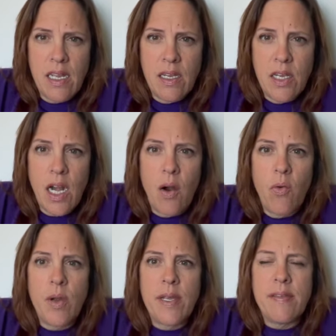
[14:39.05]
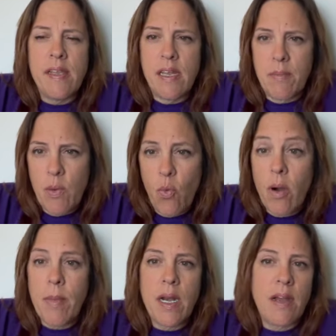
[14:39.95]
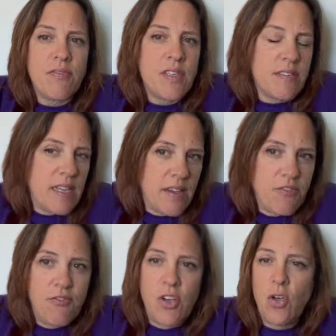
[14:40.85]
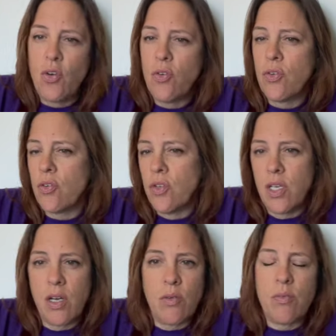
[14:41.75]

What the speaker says: You know, is he going to be warm enough? Does he have food? You know.